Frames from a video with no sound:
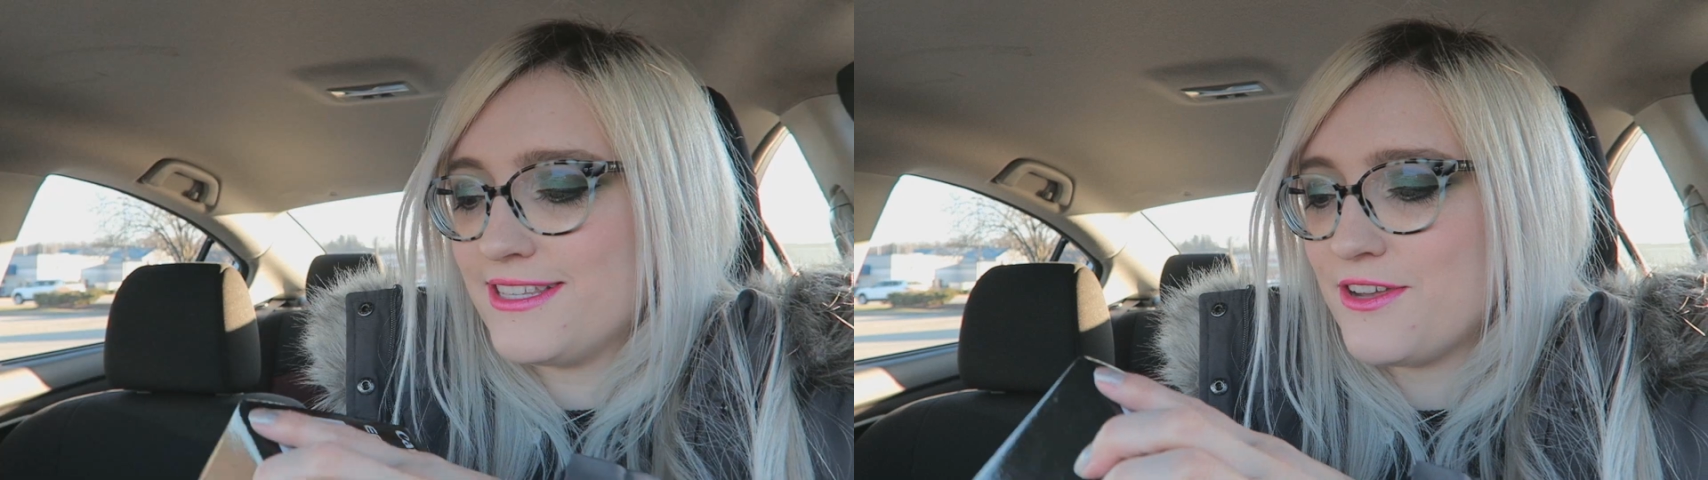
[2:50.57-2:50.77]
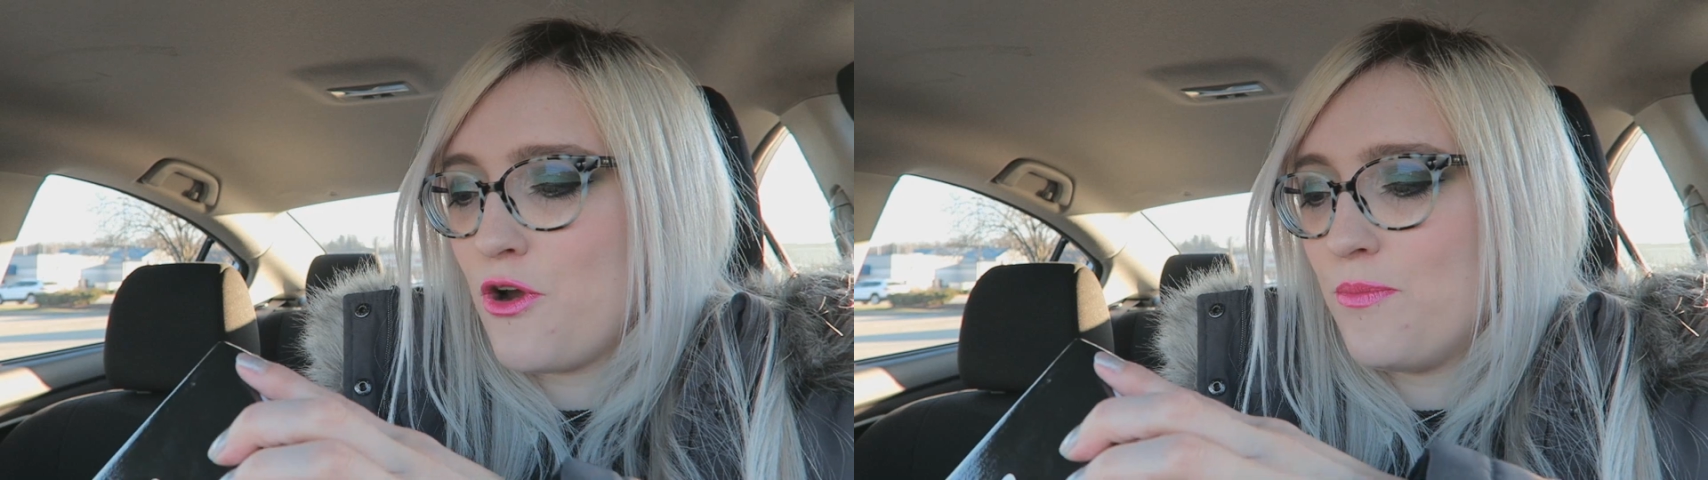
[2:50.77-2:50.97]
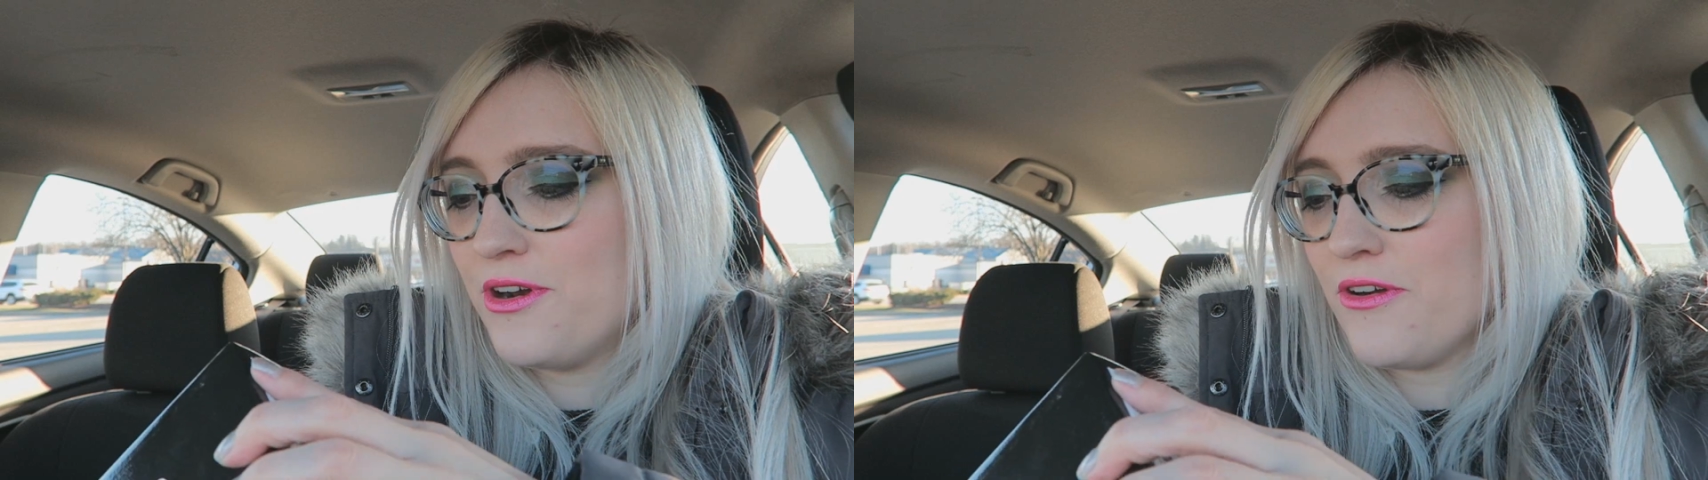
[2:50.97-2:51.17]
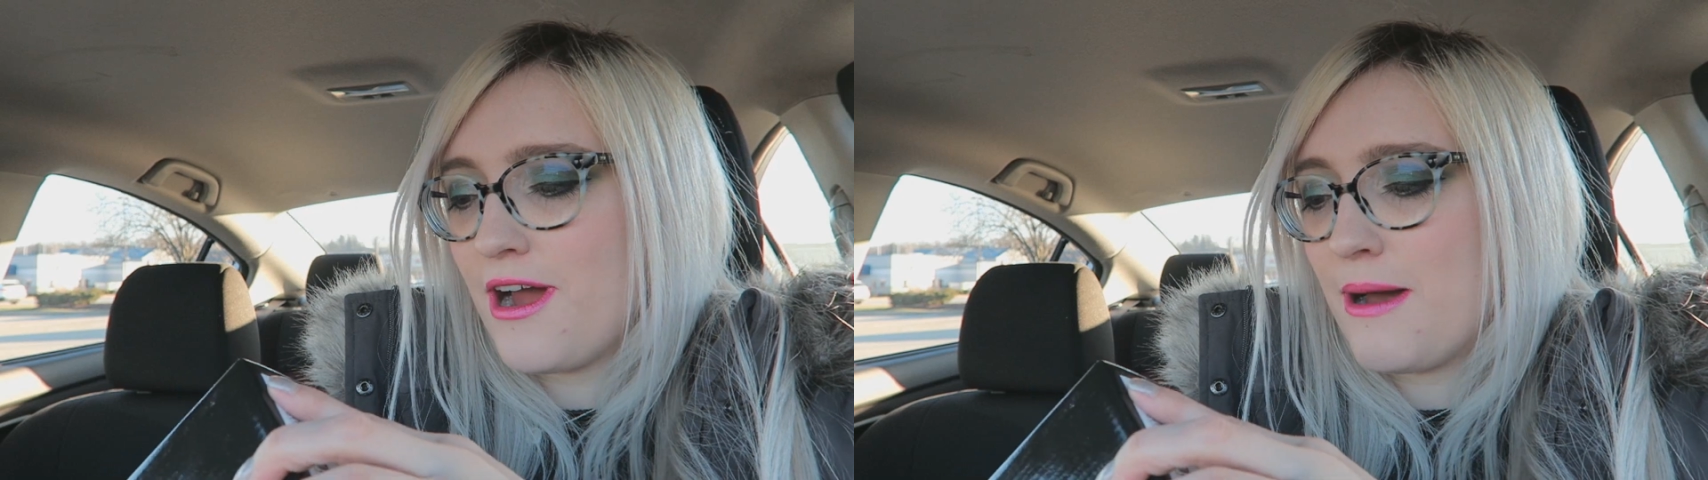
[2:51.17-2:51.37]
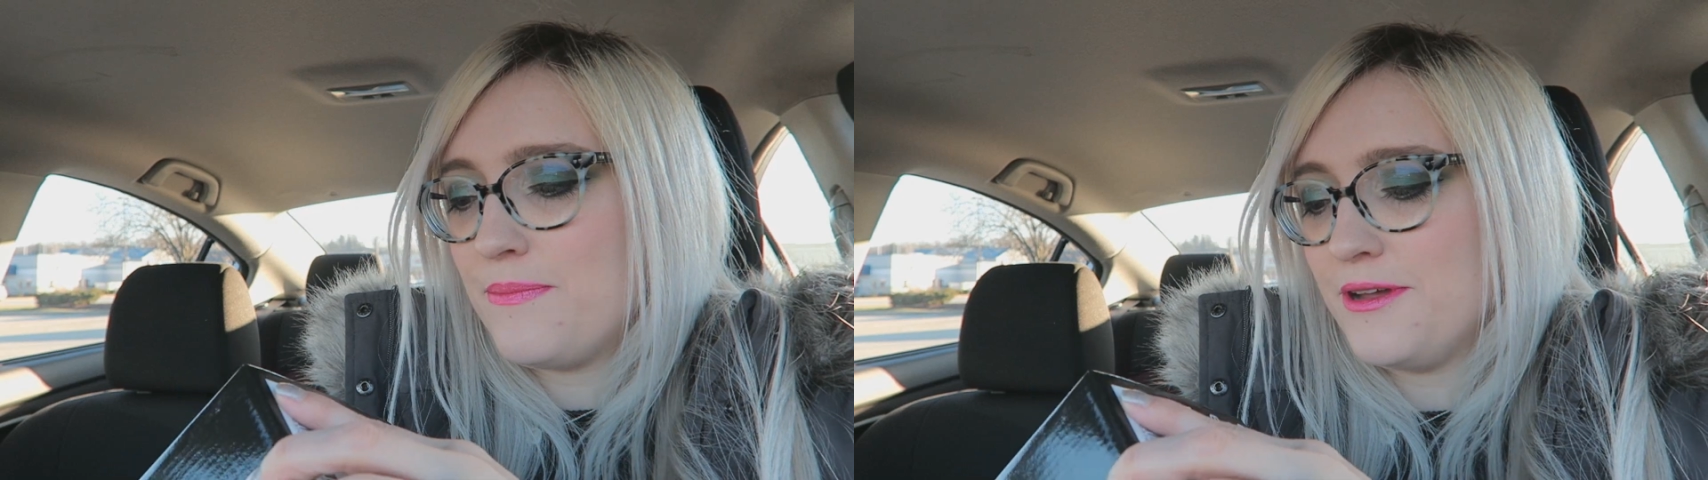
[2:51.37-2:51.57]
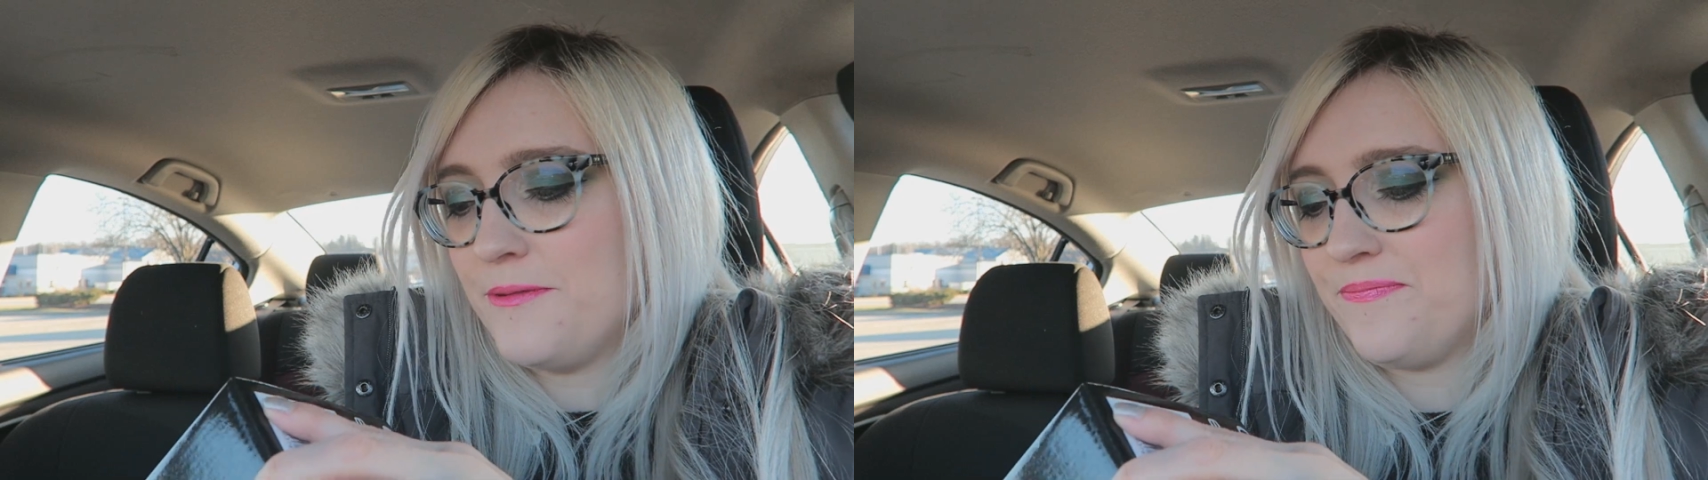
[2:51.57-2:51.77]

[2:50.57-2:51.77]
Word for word: Let's open her up,